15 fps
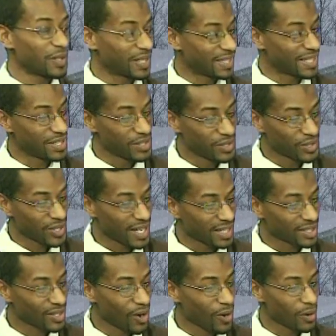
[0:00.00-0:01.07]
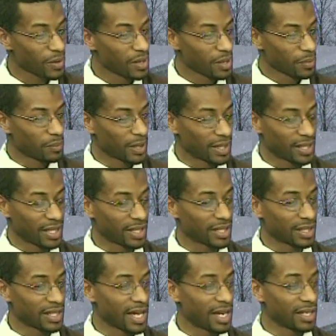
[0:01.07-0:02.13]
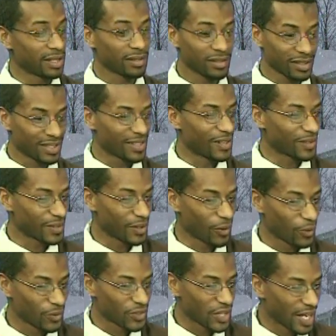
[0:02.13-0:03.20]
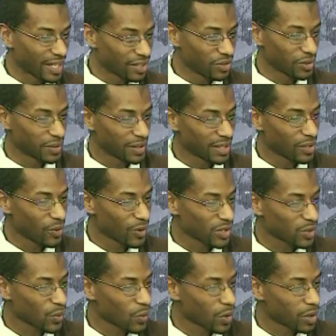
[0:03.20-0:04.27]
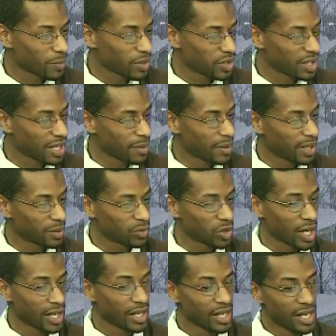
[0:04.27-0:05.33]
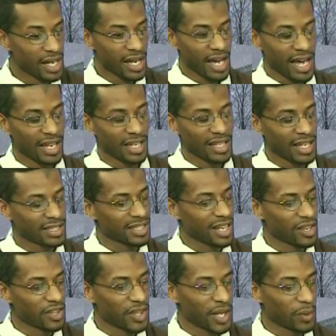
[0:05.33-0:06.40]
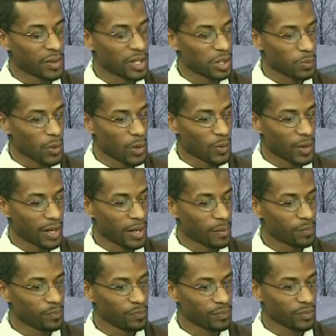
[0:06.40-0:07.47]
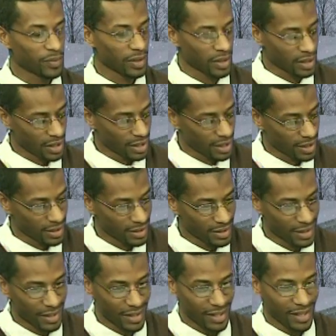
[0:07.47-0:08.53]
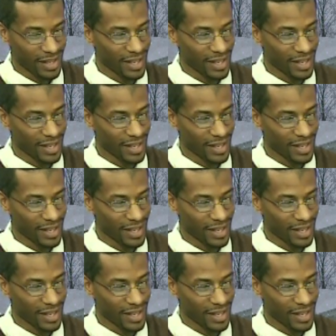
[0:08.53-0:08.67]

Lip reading: you continue to try to talk. But at the end of the day, the old saying, you can lead a horse to water, but you can't make him drink. And then that's another thing with this program is